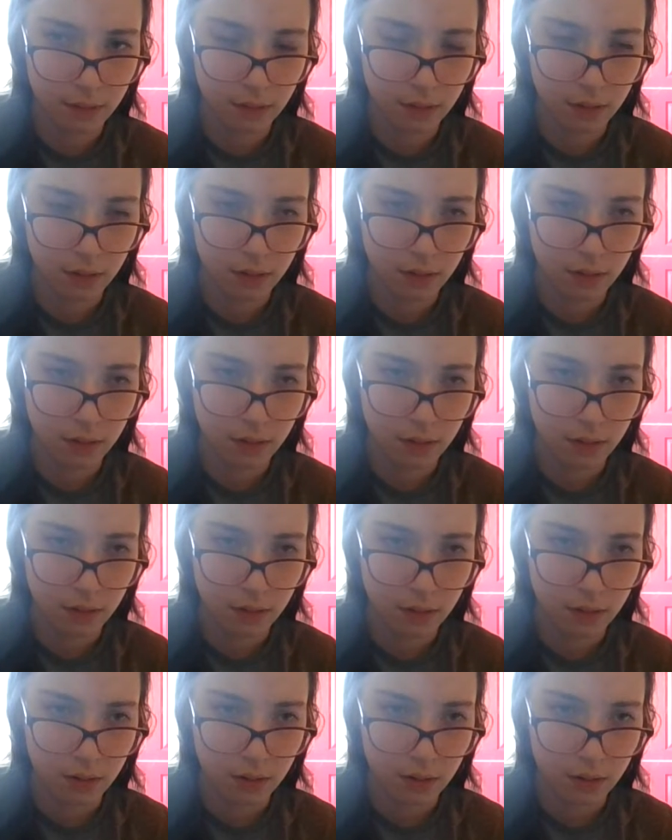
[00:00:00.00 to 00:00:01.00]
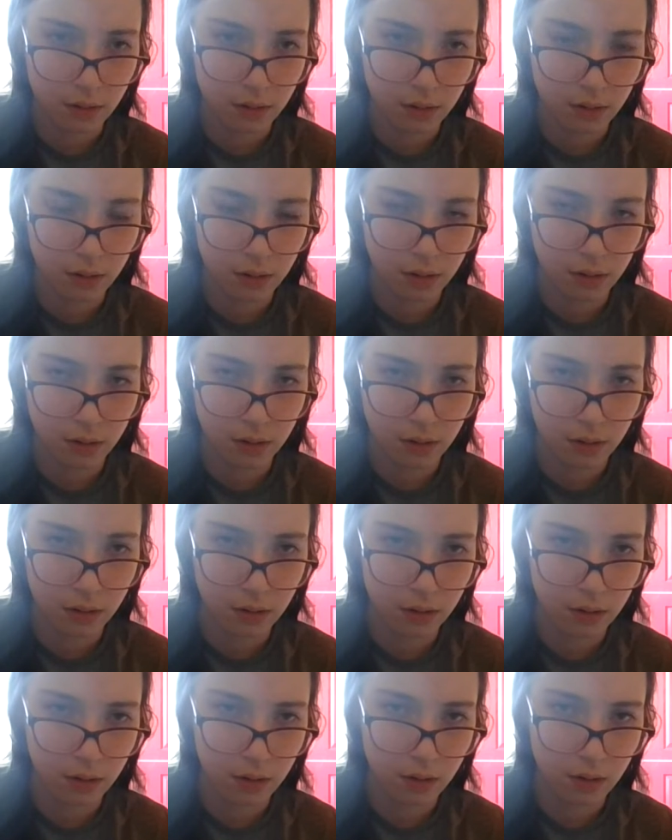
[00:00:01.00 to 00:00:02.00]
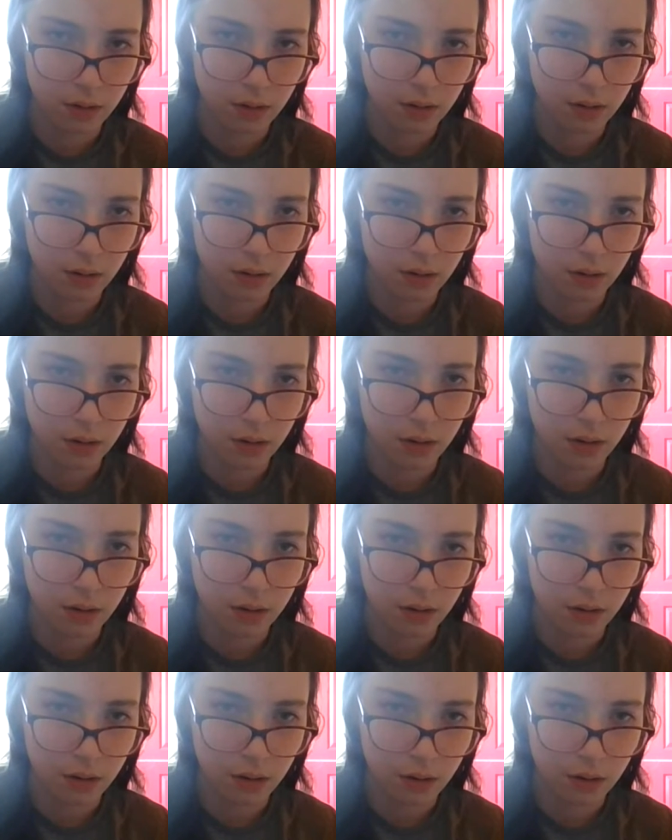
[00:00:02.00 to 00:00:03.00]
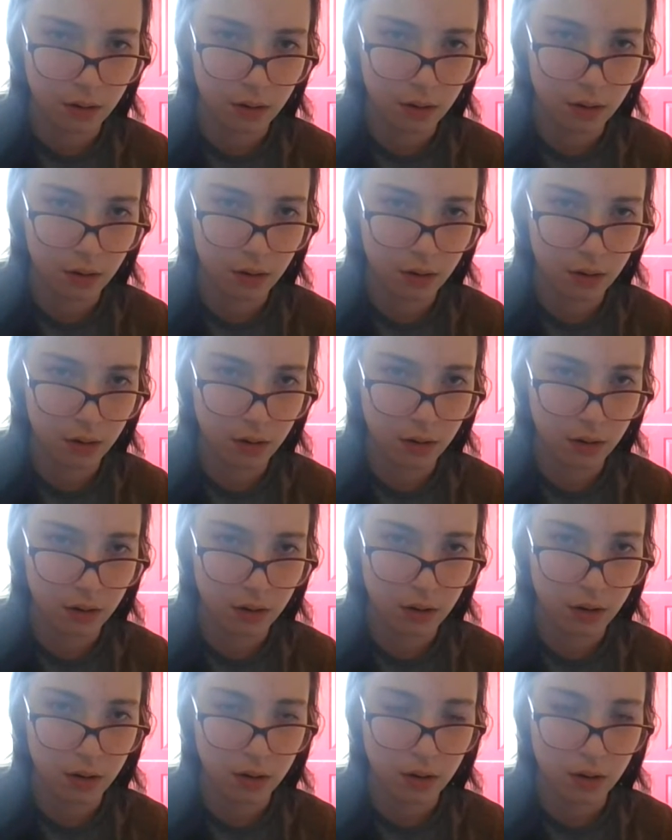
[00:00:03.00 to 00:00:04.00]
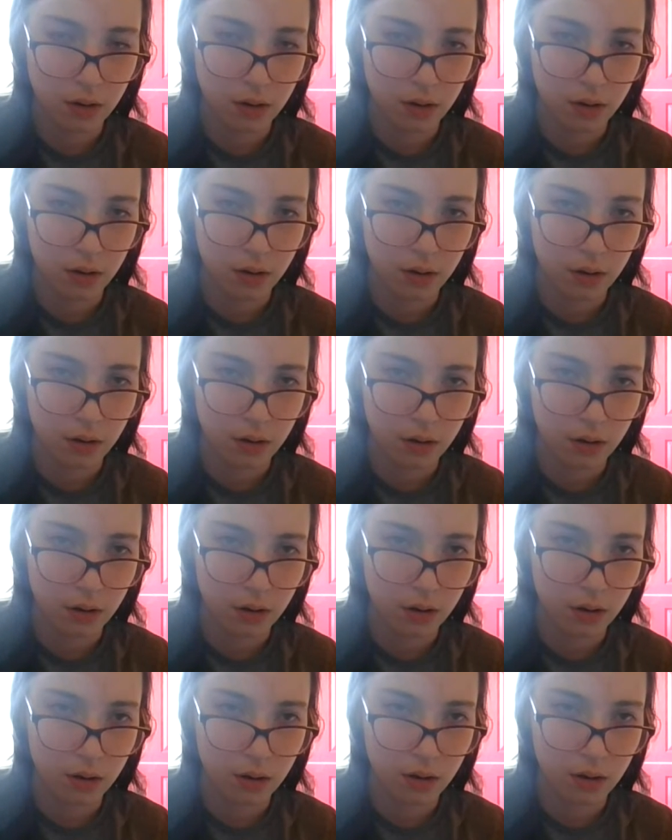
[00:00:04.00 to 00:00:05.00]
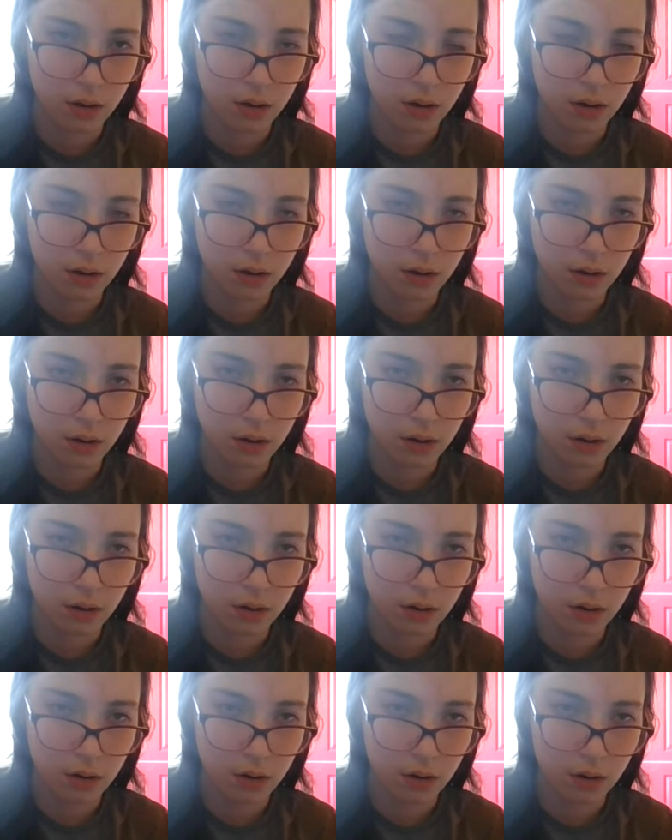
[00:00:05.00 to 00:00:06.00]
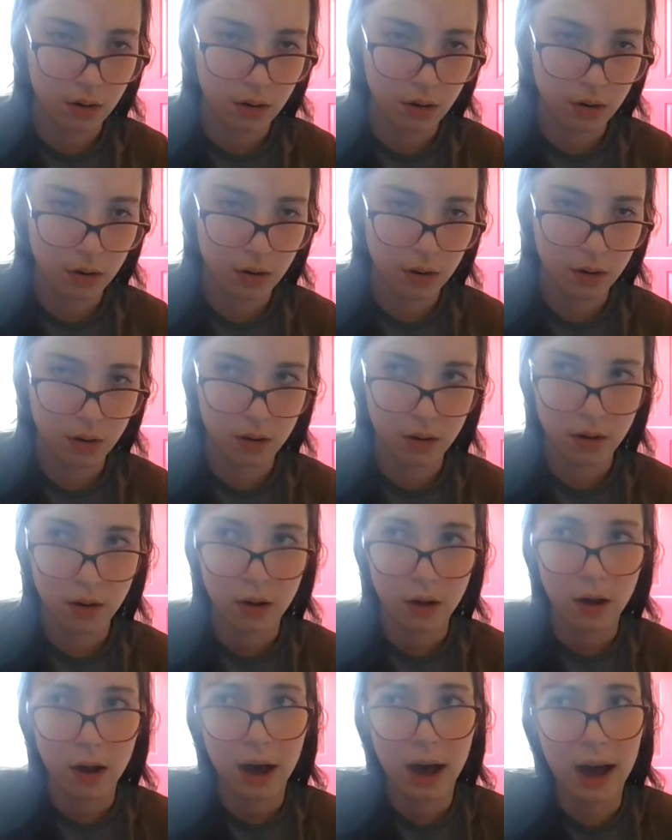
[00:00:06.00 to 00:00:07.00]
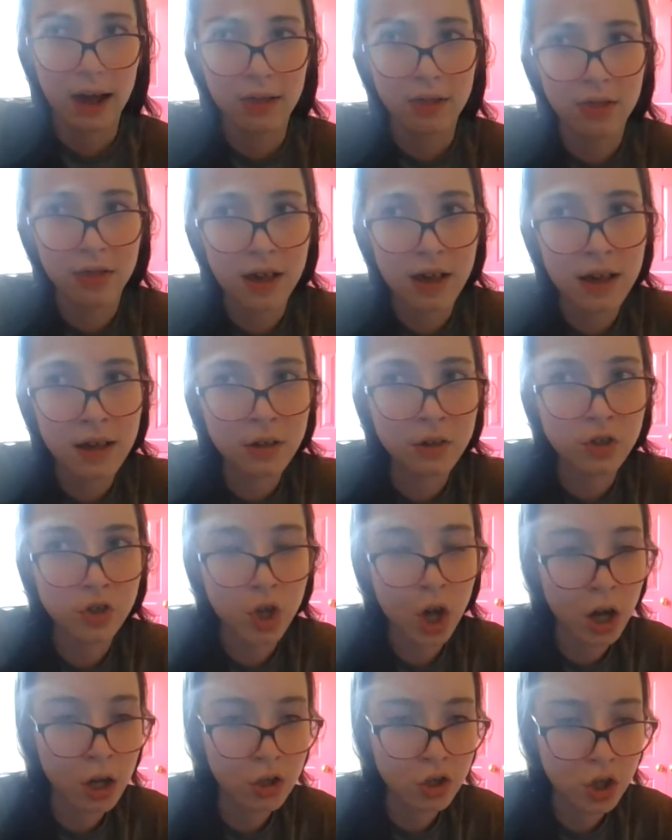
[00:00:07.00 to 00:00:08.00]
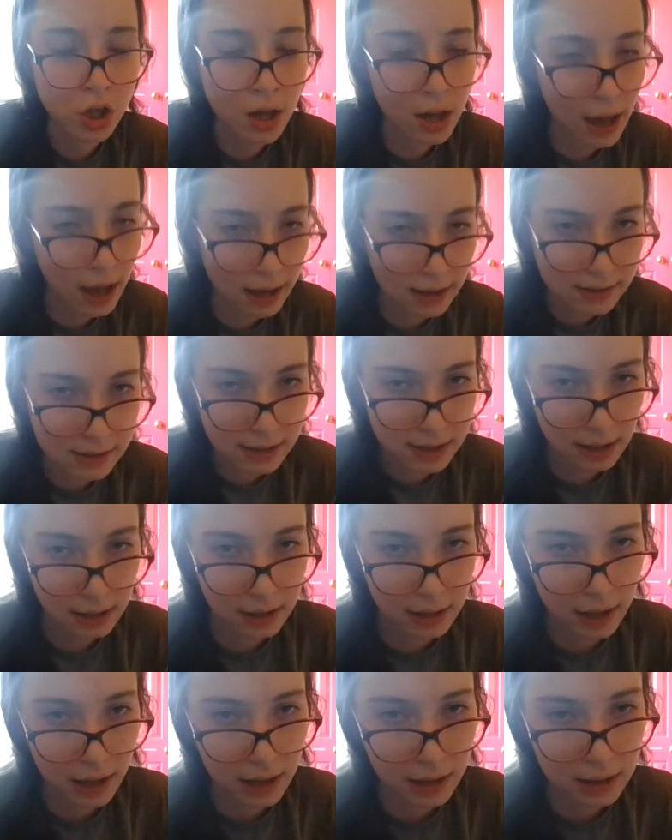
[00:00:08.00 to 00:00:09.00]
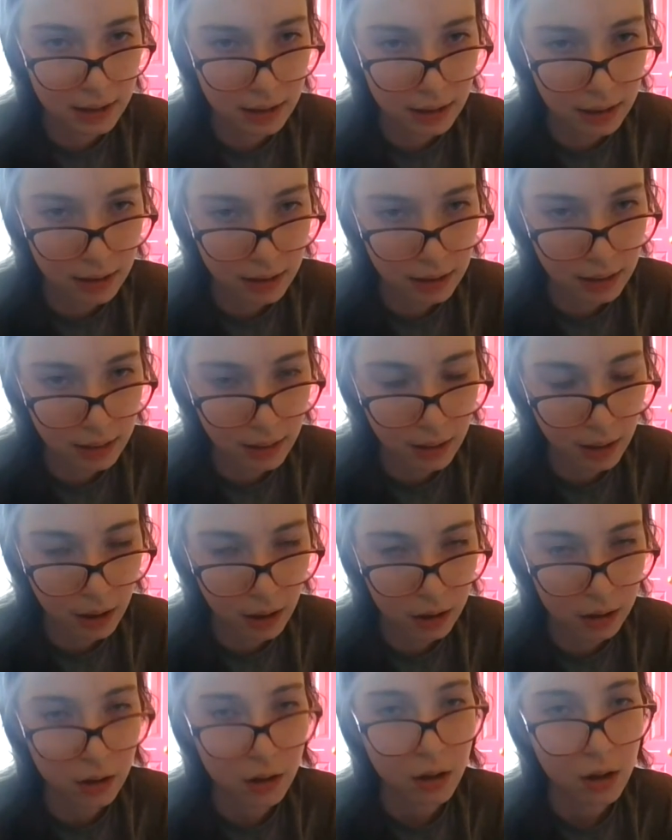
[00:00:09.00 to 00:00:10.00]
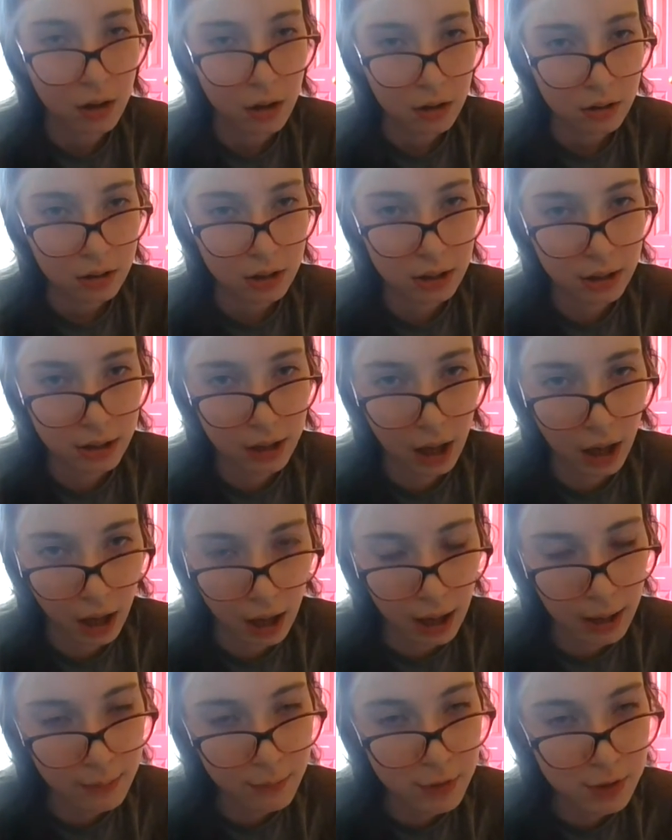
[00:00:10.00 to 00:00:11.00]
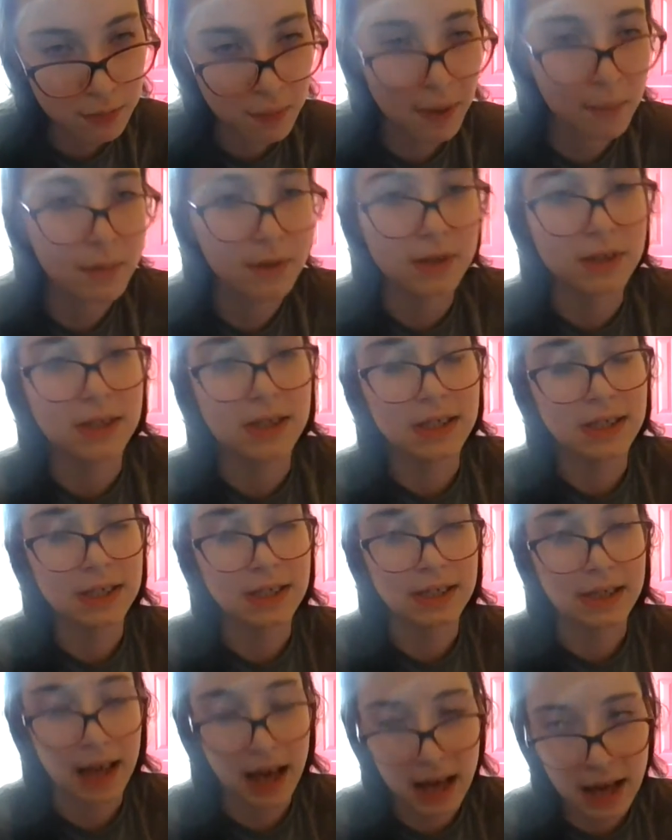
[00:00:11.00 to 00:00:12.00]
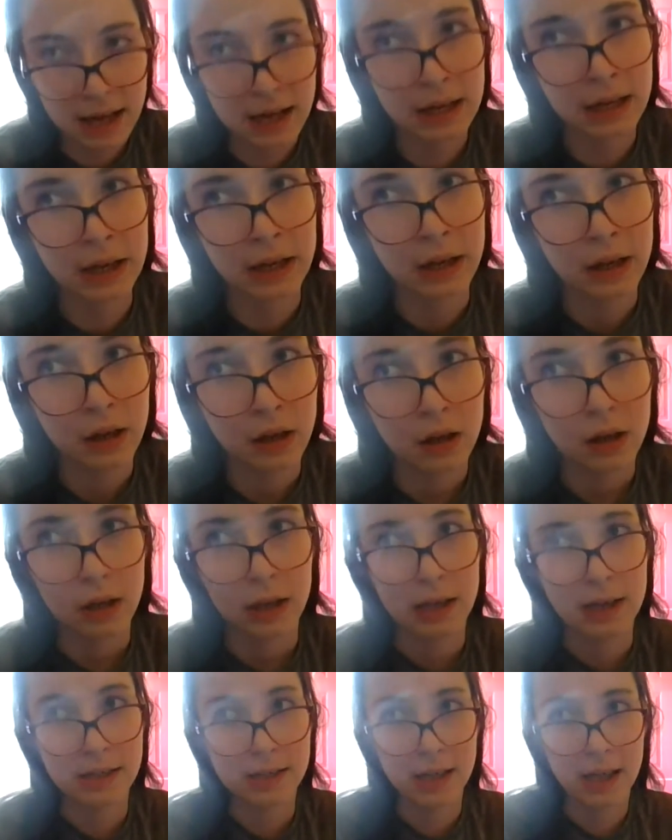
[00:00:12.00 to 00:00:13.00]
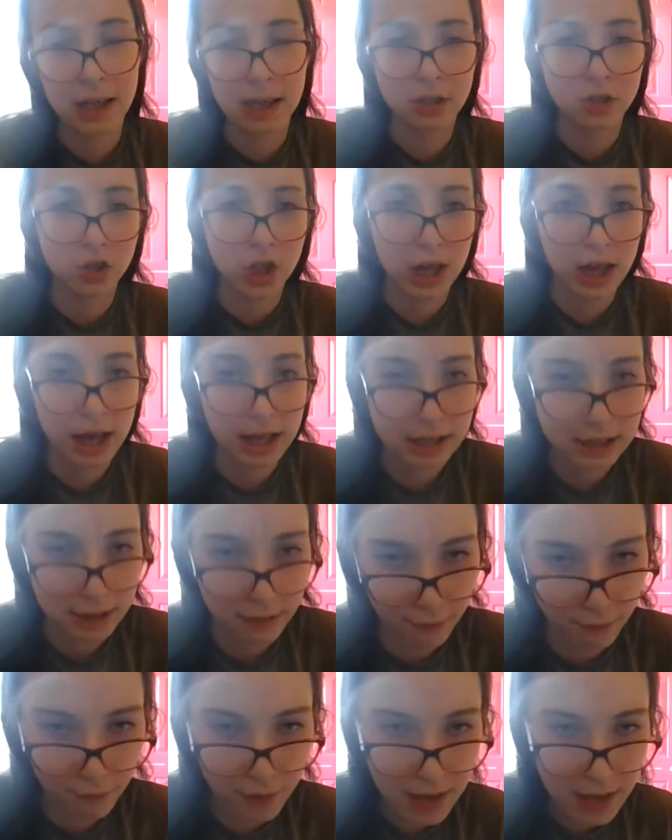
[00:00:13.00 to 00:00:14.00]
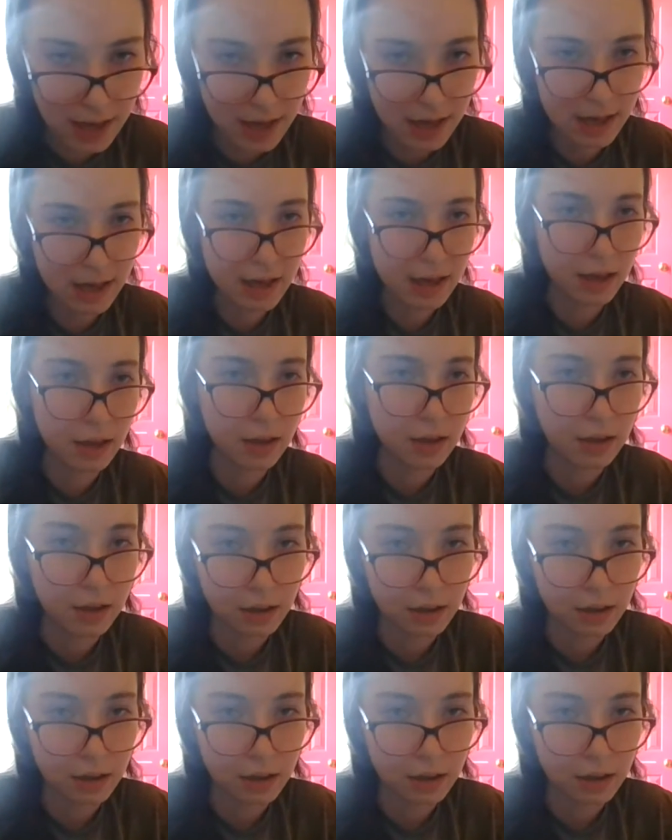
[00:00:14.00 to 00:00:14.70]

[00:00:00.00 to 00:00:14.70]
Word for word: you. This is my turf now. Oh, this ain't about turf, Jasiri. I told you this wasn't. I think Janja accidentally hit the Cubs by mistake, because in JXV,